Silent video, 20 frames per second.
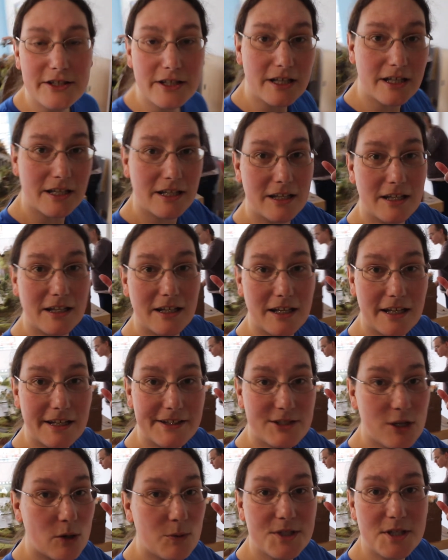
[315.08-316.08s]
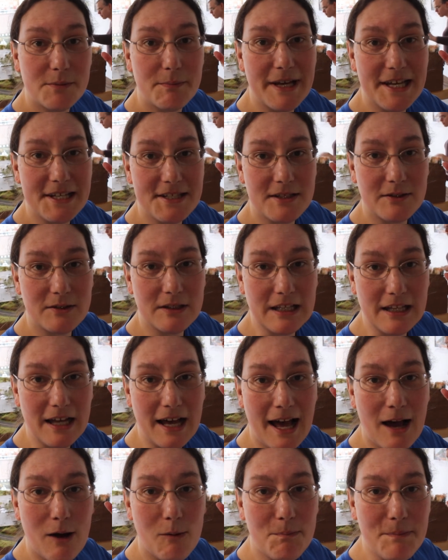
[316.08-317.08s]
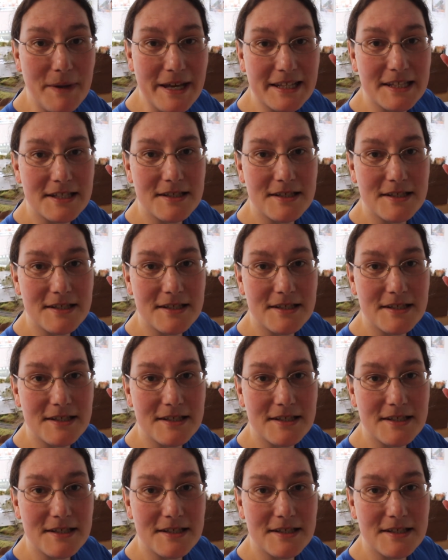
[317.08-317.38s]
and a few guys from Bolton uh,